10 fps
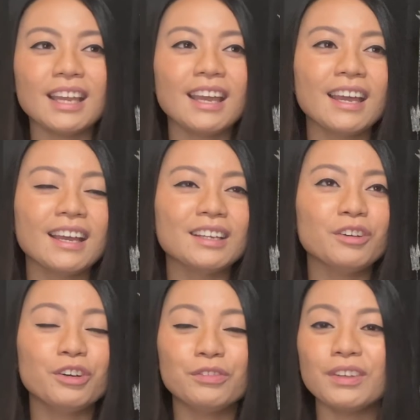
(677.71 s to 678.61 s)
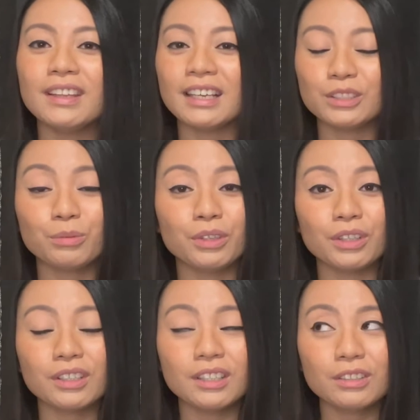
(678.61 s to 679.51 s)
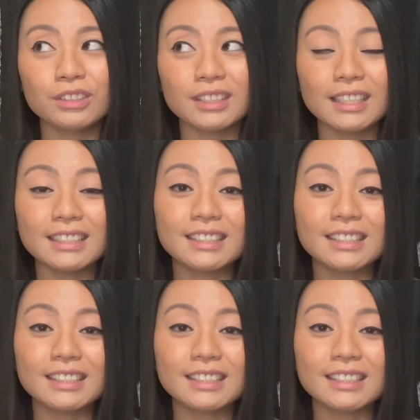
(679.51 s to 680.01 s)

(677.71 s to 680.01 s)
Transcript: and hopefully that's where your clinical site is,